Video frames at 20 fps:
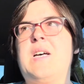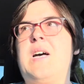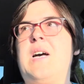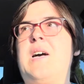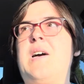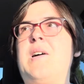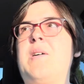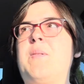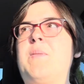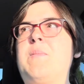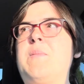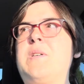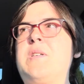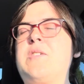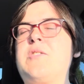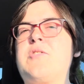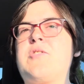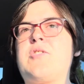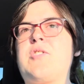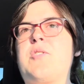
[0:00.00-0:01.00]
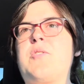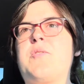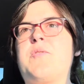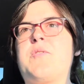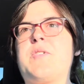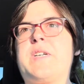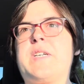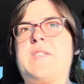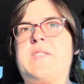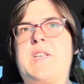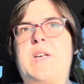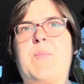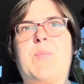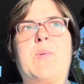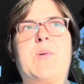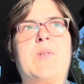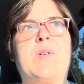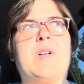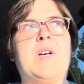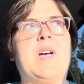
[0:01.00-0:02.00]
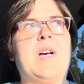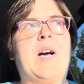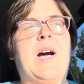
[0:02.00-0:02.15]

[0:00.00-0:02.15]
Um, so for example,